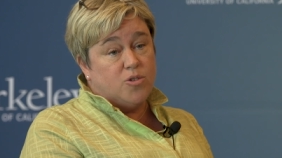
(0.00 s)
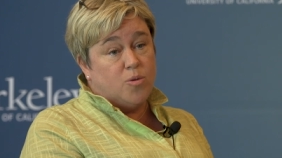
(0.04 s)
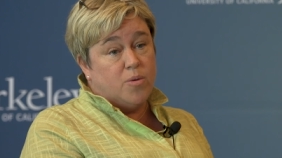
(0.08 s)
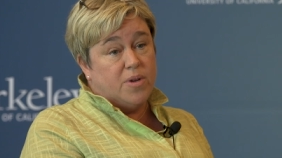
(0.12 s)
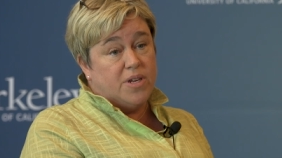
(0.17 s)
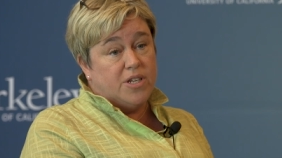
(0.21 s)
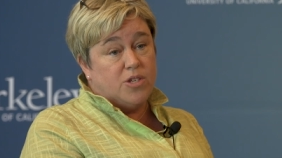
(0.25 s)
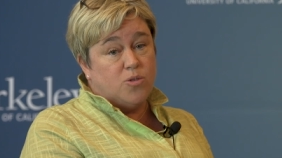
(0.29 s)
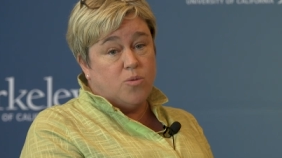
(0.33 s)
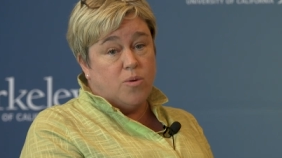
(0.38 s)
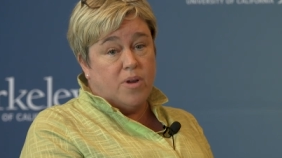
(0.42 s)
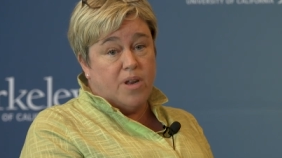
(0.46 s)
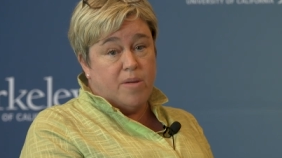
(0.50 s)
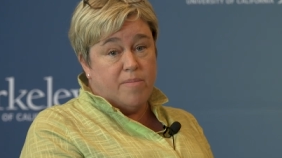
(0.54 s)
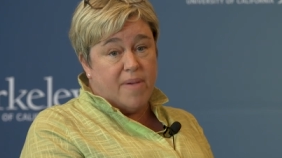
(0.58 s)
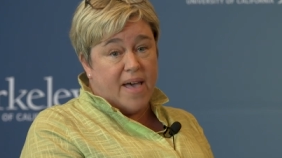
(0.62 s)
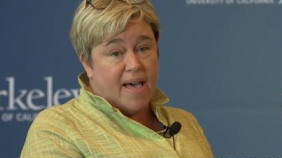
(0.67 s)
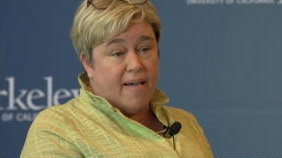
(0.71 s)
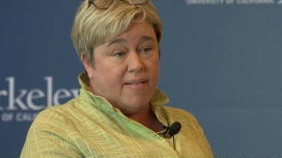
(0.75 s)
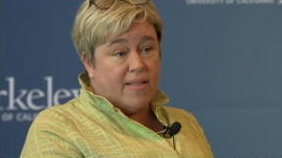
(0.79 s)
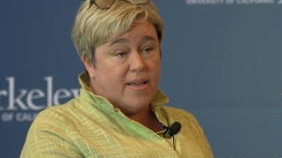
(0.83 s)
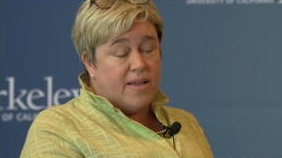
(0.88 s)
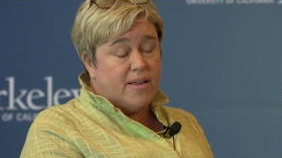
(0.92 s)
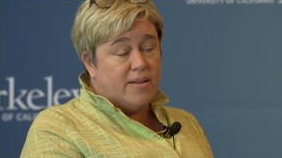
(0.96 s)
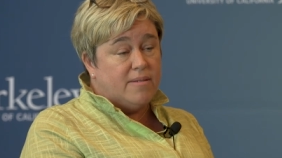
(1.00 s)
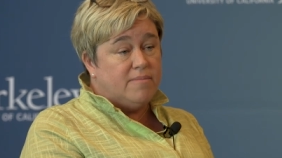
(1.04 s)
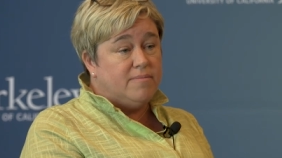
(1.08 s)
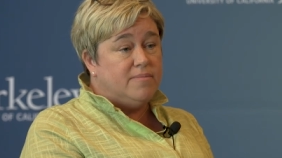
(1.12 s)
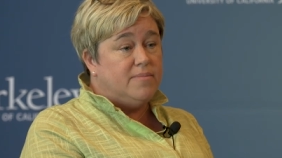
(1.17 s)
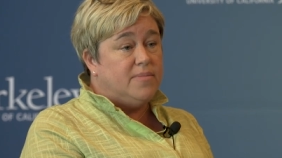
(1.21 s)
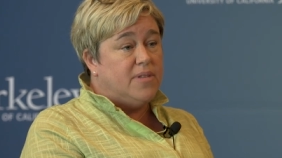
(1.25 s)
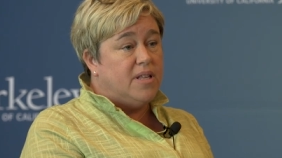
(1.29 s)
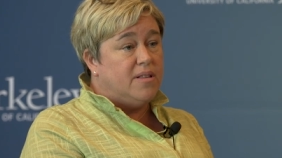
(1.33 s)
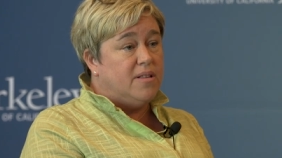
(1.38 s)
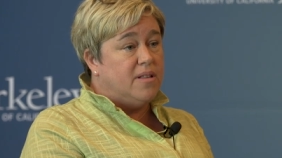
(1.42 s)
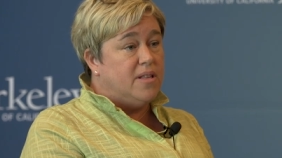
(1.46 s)
2020 ballot
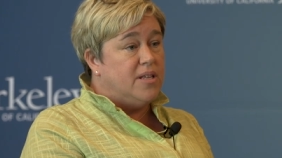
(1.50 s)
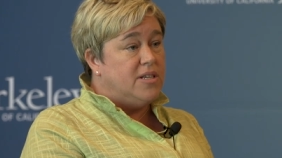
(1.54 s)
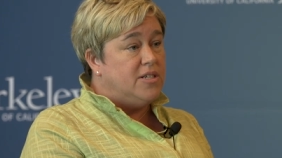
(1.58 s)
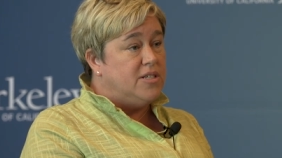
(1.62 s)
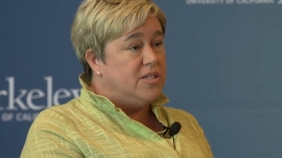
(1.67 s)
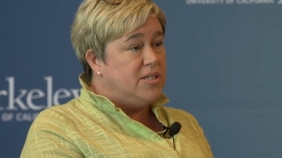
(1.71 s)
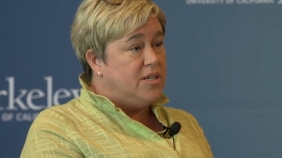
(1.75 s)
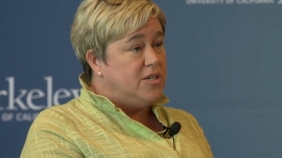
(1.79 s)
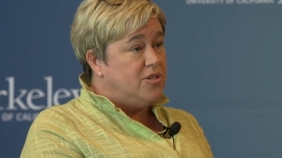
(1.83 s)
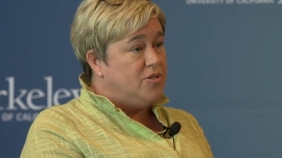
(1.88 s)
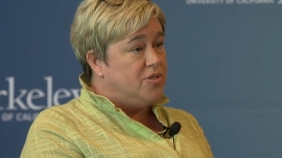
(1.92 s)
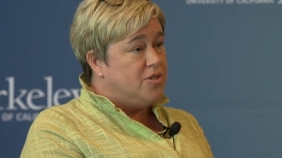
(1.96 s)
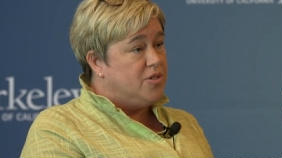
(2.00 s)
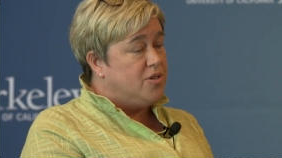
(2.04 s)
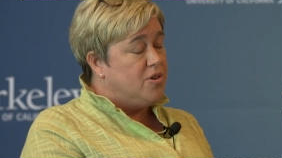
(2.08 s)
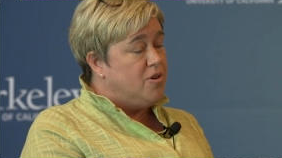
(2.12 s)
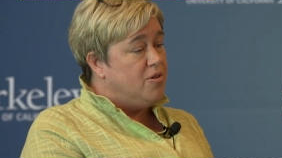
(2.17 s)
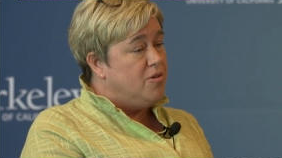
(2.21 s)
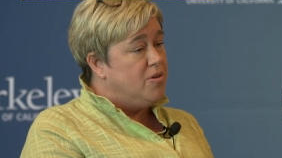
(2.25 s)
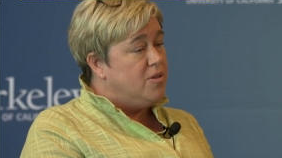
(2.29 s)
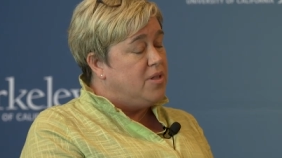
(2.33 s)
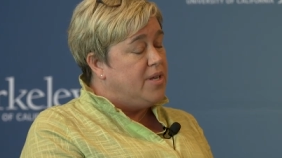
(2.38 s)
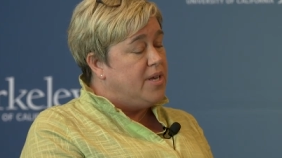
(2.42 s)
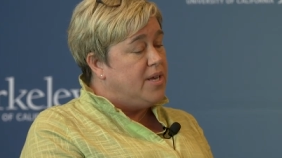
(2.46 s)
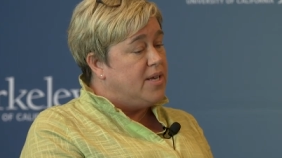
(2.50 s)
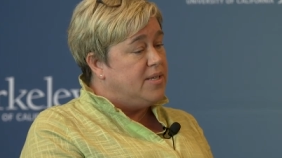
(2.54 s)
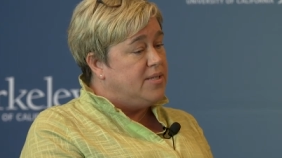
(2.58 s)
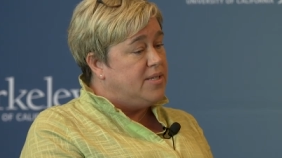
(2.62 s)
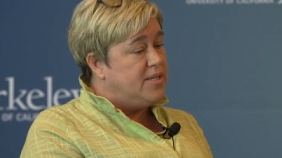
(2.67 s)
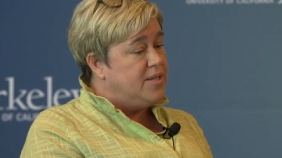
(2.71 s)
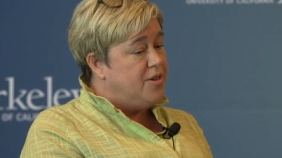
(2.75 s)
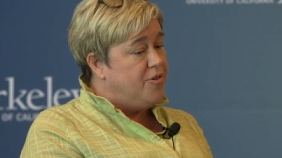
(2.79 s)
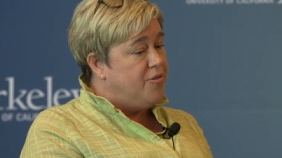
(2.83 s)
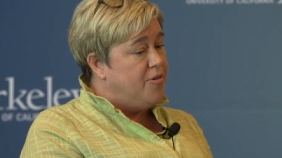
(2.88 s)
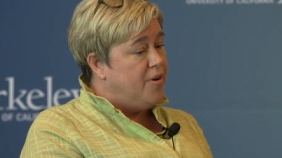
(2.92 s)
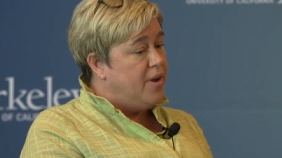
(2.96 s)
that the legislature is currently
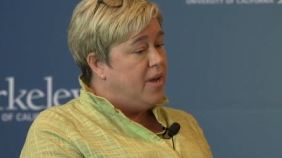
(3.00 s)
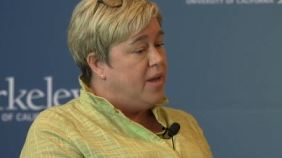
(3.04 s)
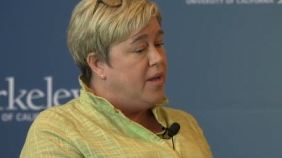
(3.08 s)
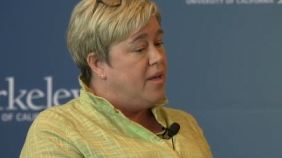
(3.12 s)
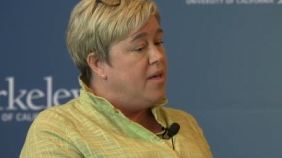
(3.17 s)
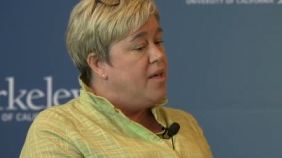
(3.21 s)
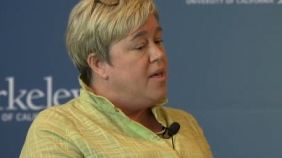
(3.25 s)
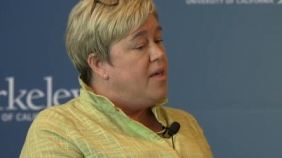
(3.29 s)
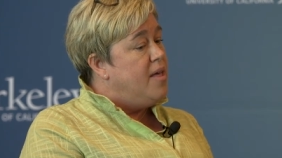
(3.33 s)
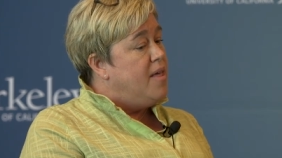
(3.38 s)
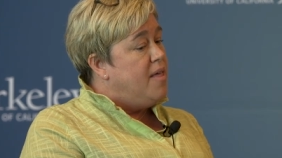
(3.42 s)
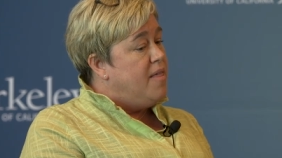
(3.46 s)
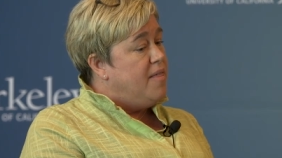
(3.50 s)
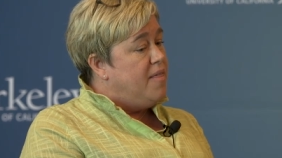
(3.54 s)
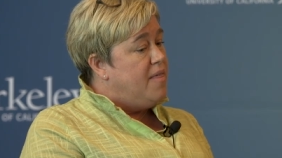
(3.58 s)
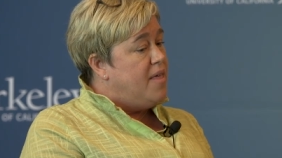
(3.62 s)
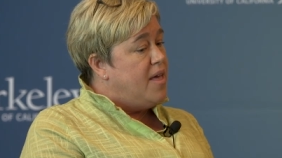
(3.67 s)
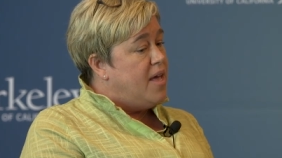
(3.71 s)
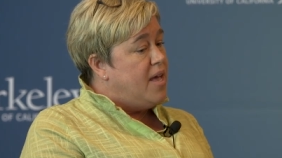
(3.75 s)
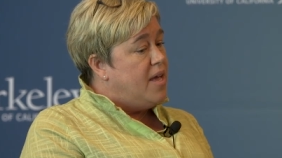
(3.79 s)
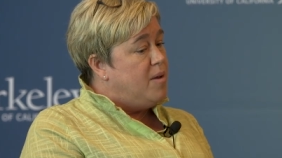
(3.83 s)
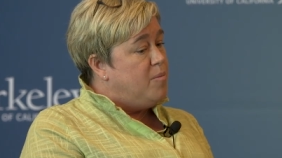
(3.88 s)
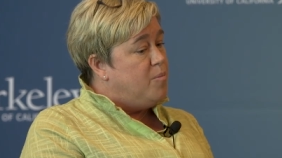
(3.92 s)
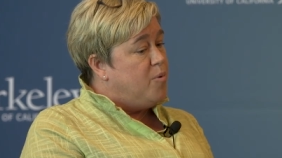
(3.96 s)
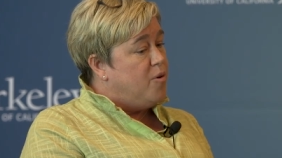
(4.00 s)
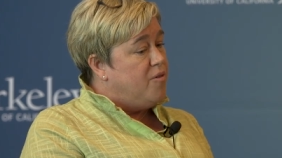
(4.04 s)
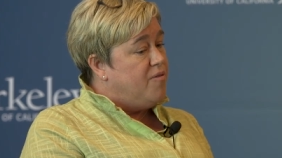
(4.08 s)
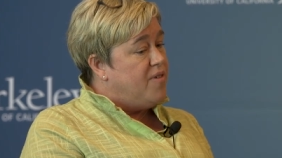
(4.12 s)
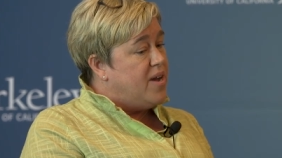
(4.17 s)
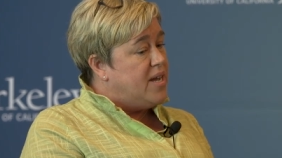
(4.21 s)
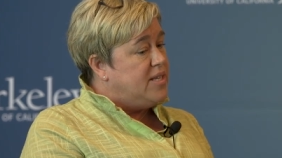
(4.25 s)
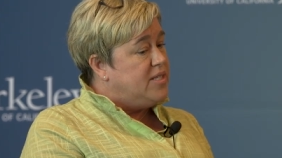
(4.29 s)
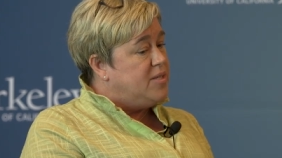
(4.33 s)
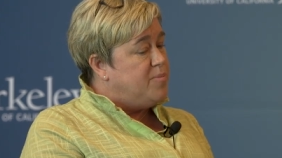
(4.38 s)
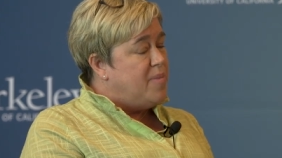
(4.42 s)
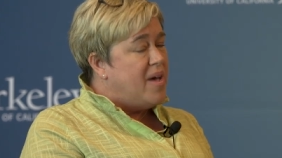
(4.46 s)
considering that
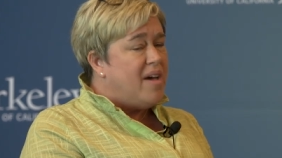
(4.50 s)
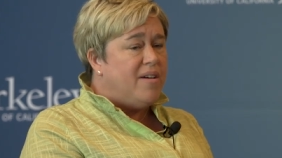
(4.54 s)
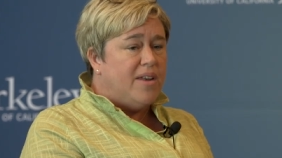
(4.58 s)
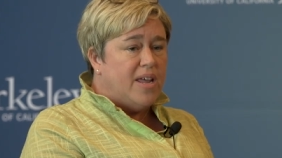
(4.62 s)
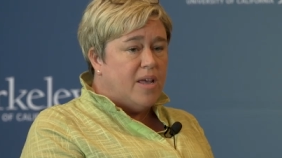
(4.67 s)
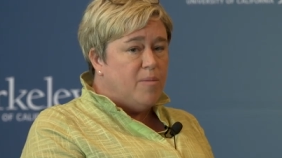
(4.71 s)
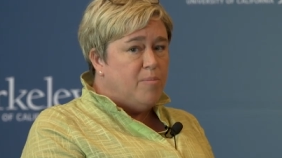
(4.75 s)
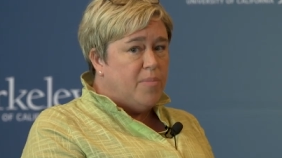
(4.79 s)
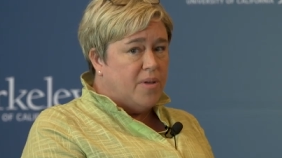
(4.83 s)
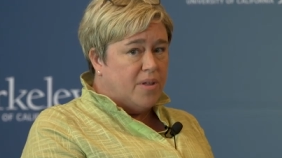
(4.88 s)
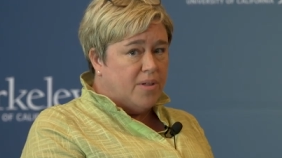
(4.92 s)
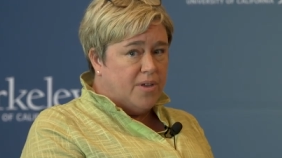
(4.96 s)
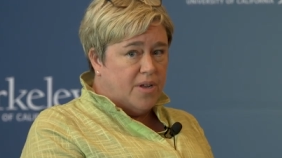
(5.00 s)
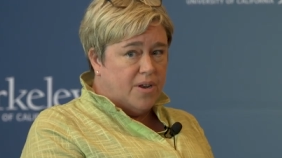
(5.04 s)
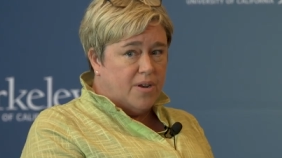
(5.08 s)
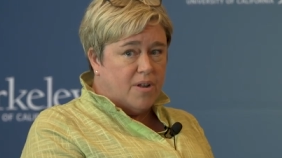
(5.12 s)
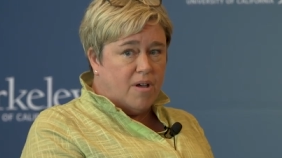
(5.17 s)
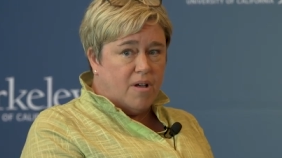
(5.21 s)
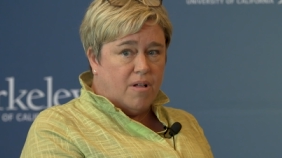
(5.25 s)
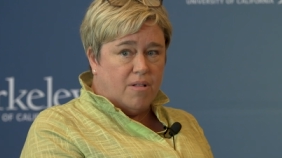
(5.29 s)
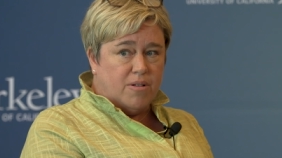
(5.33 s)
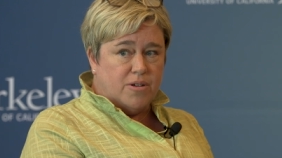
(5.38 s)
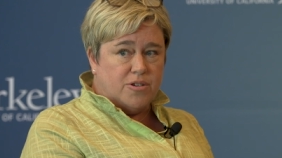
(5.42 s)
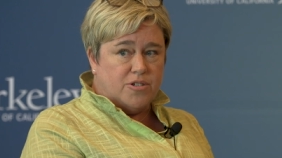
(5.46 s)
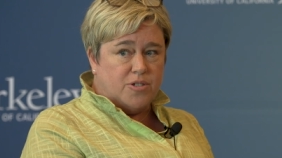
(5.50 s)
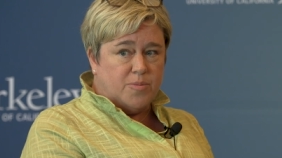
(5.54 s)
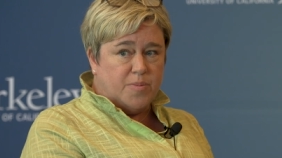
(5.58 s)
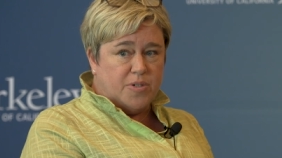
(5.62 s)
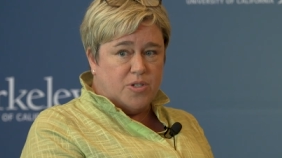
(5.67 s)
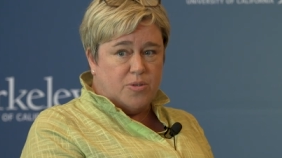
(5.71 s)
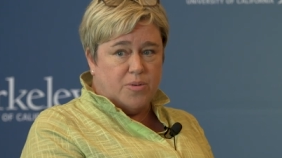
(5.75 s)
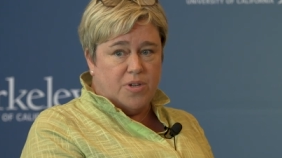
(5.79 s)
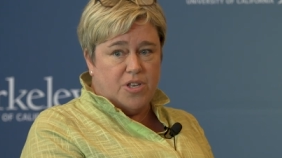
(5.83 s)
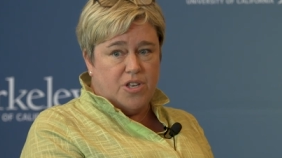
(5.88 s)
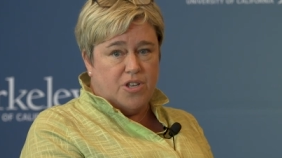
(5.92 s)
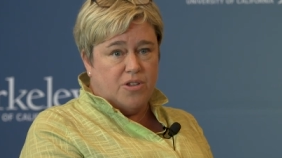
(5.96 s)
provides about $8 billion
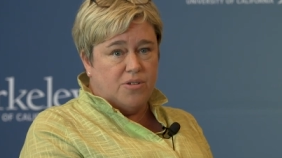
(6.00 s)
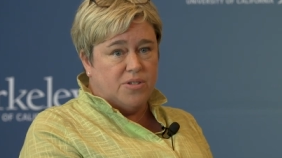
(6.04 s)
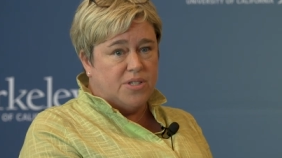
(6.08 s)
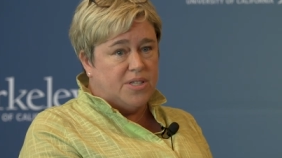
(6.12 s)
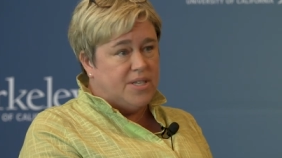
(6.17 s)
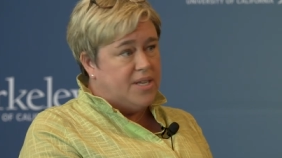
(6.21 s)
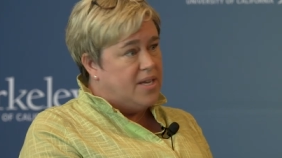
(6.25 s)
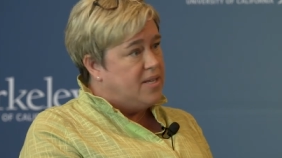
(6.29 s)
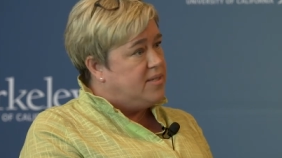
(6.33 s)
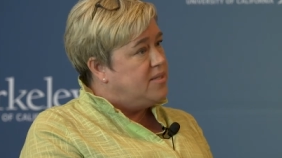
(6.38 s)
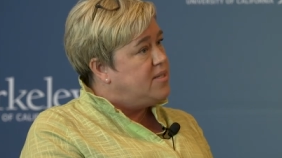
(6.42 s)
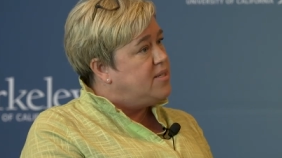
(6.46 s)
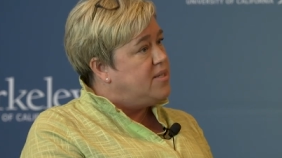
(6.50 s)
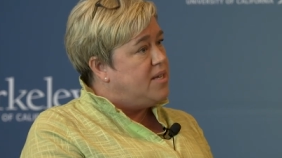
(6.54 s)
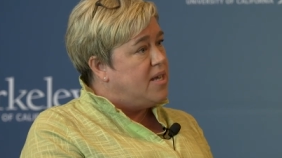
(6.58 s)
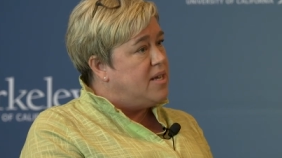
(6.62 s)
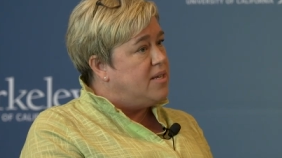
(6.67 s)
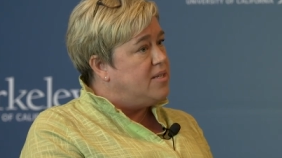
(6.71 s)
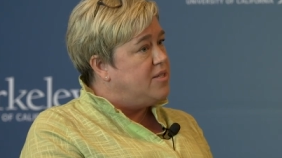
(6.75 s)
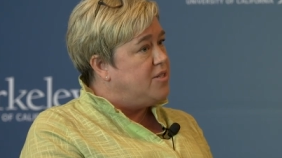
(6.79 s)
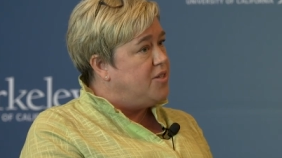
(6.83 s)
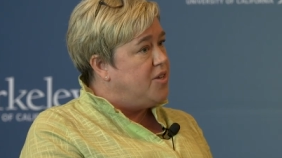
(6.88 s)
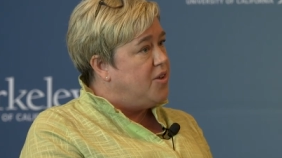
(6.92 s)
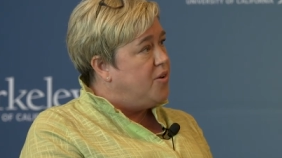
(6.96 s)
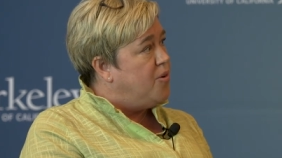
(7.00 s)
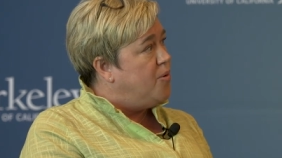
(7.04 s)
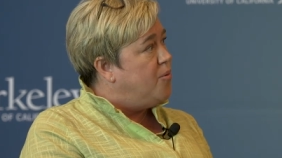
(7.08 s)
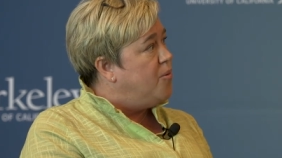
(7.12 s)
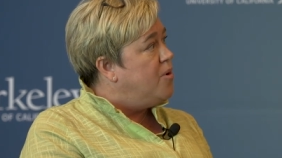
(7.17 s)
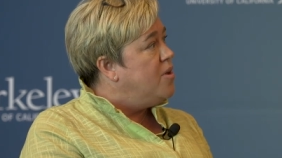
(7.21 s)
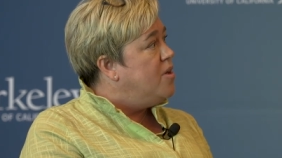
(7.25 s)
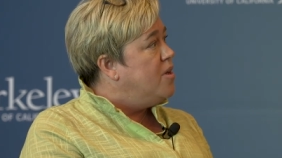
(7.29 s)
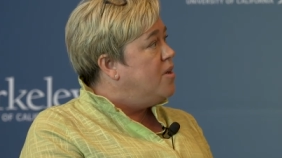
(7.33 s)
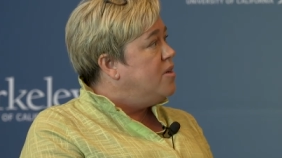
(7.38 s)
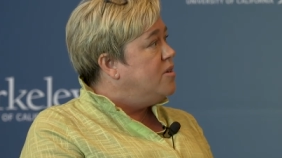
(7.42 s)
between UC and CSU.